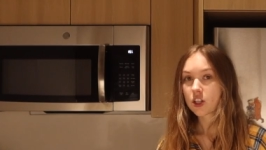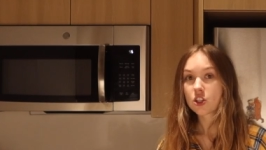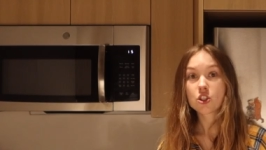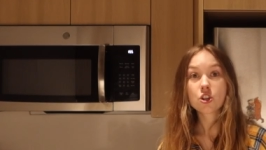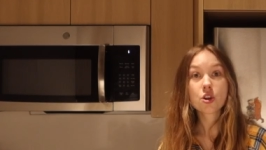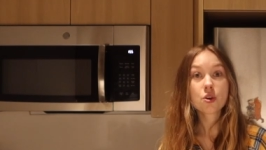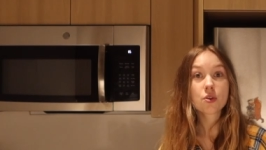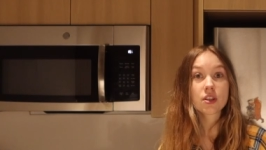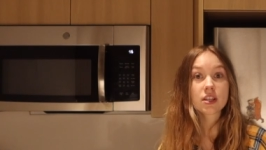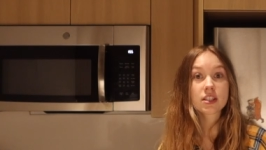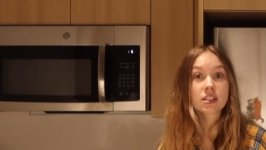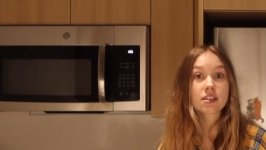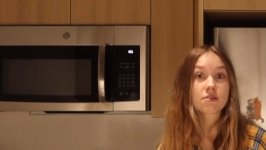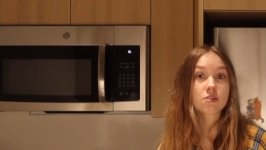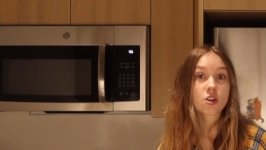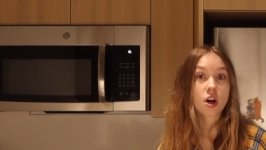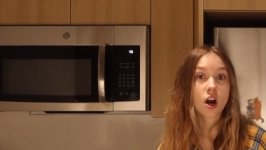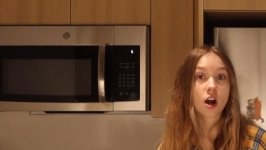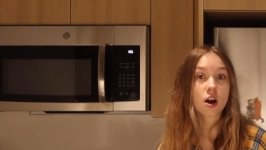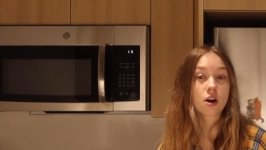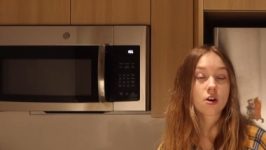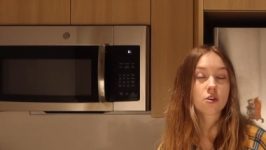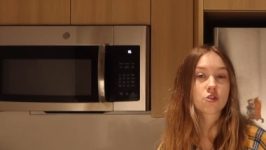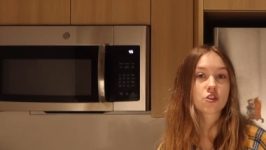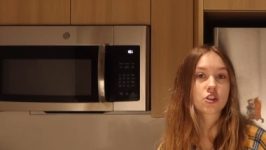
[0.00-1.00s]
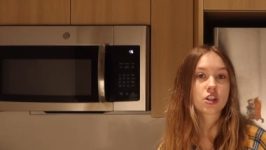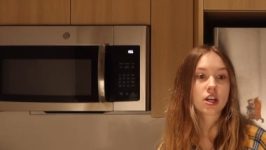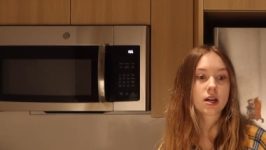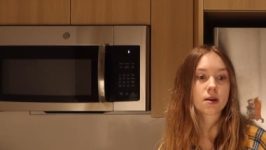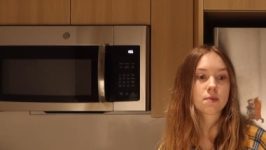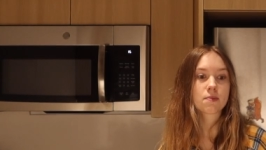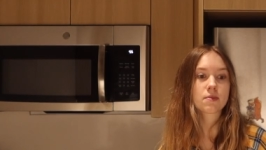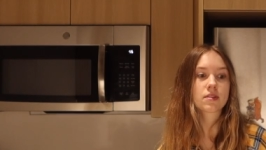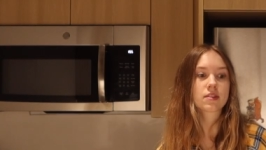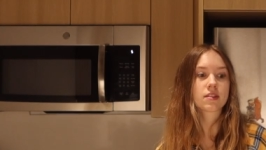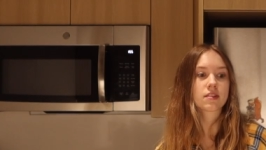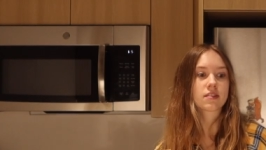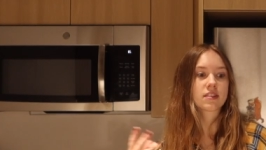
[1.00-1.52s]
two things of taro
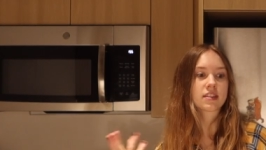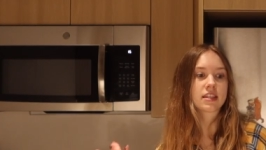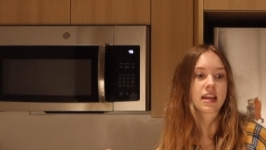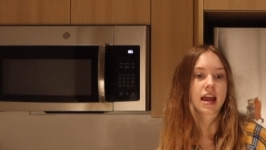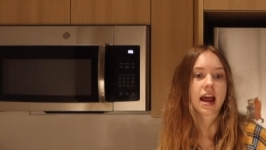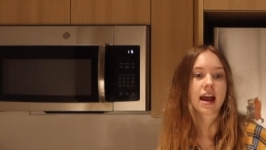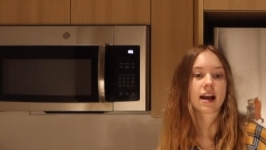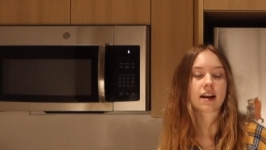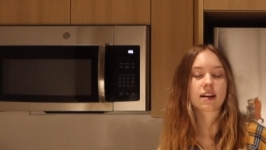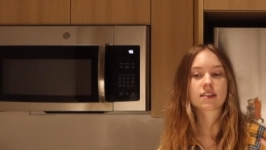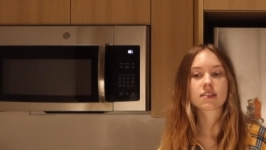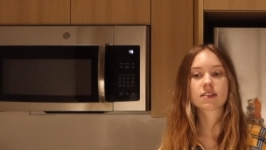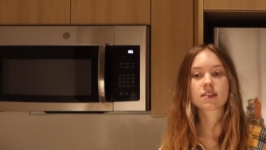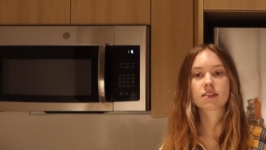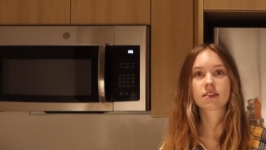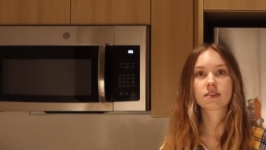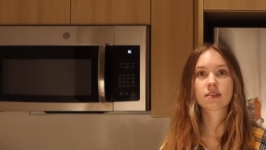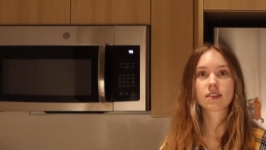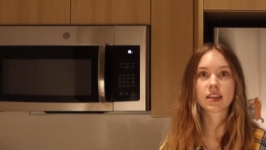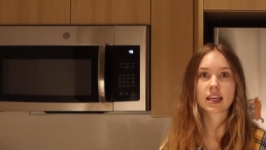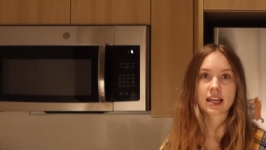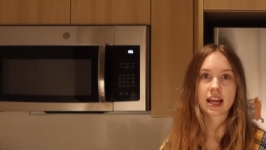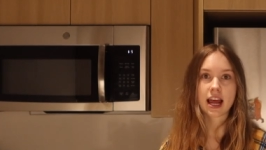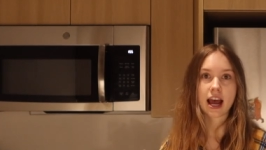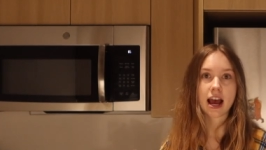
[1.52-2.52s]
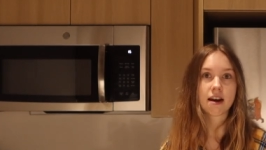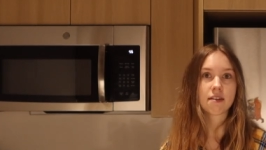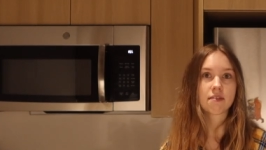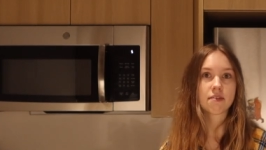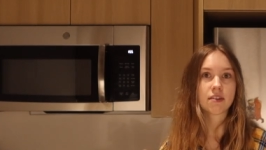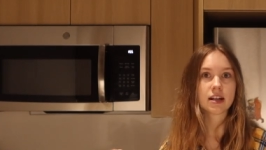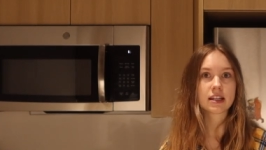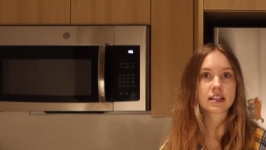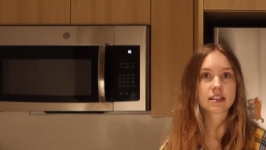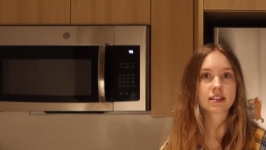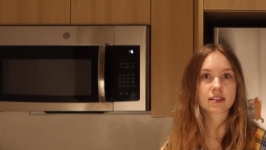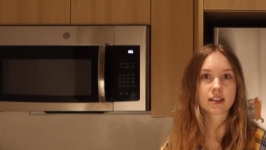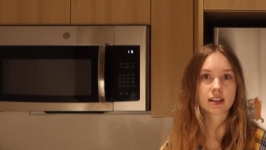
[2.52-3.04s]
chips, snacks can have
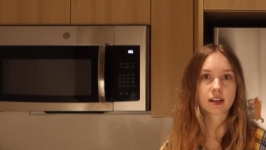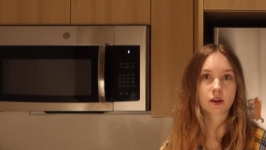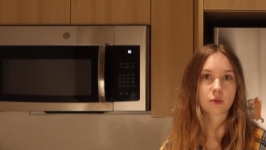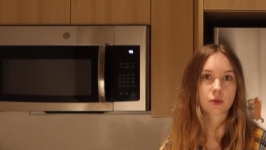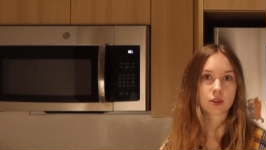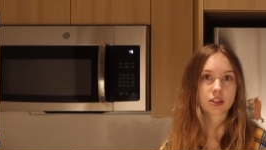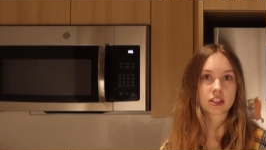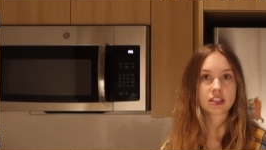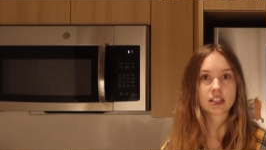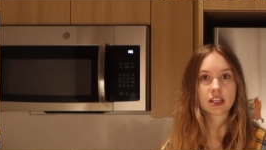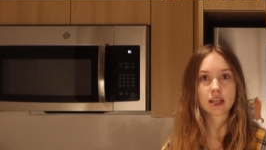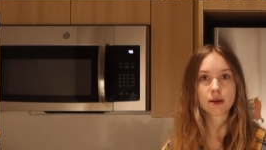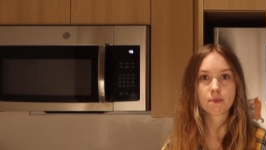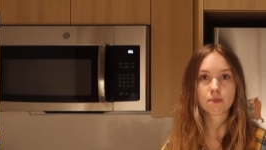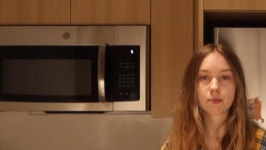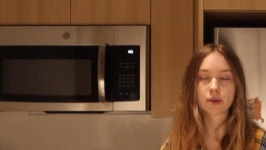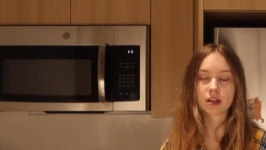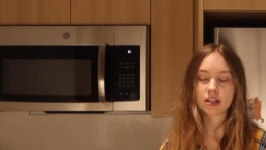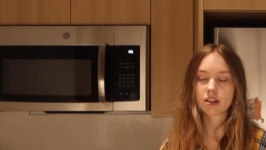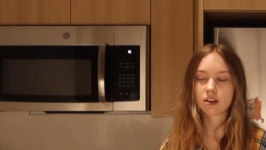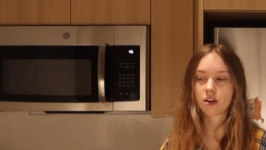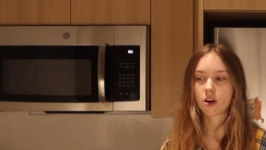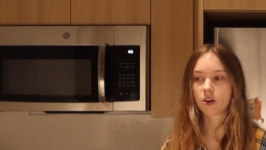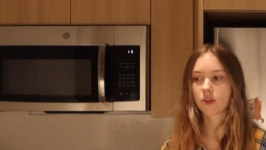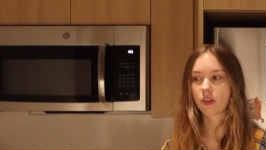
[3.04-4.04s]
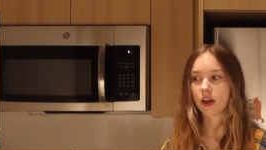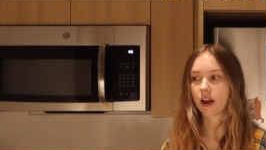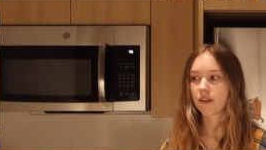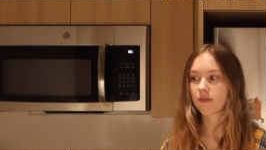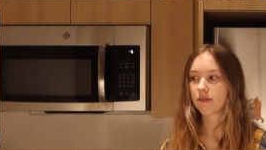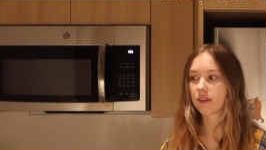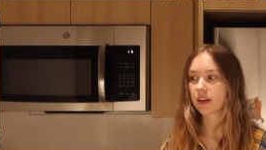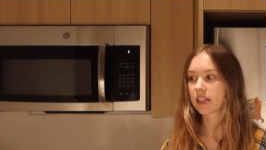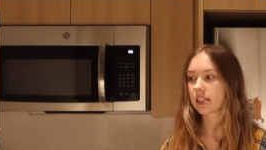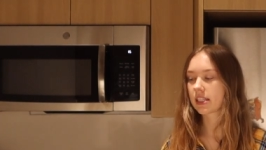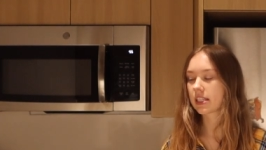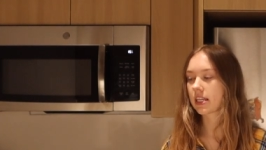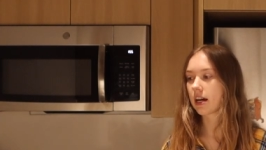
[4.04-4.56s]
as like with dip and all that
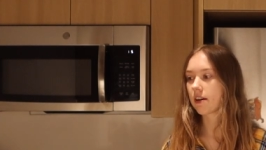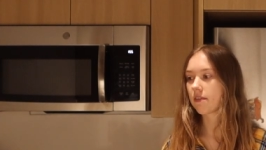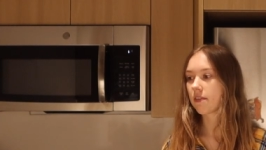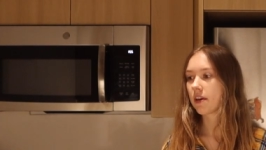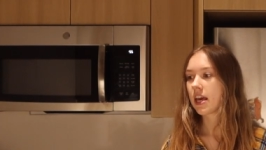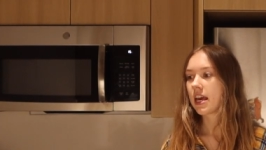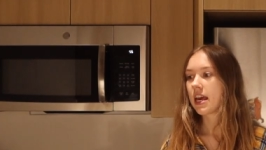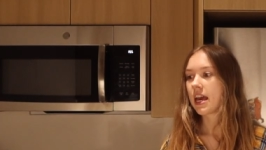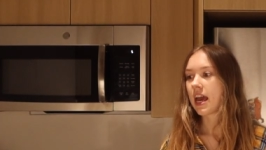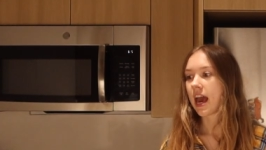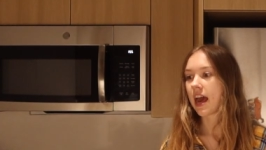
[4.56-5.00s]
fun stuff.